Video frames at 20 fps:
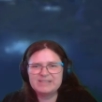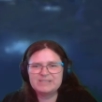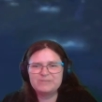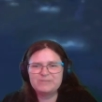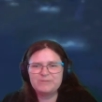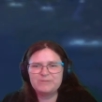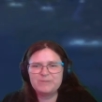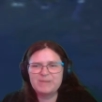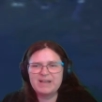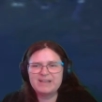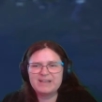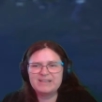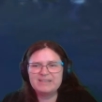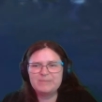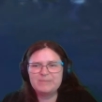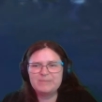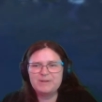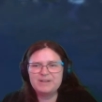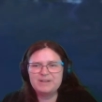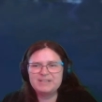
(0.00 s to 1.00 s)
so we're back in
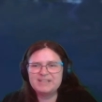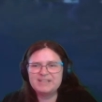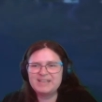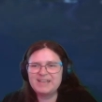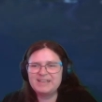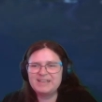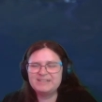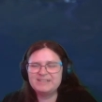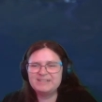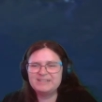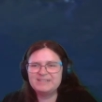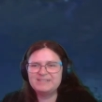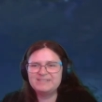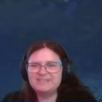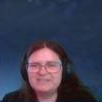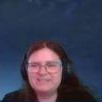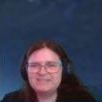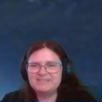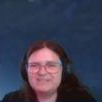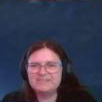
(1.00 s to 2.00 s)
the pond again.
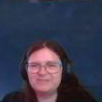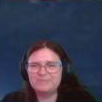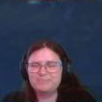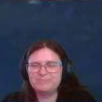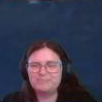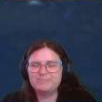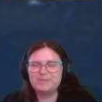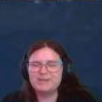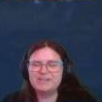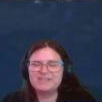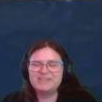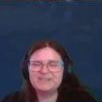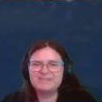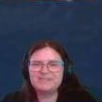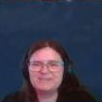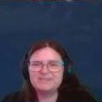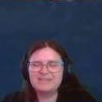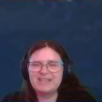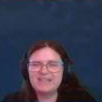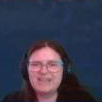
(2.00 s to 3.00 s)
Or pond.
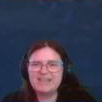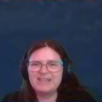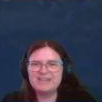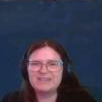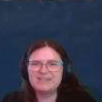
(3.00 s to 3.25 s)
Lake.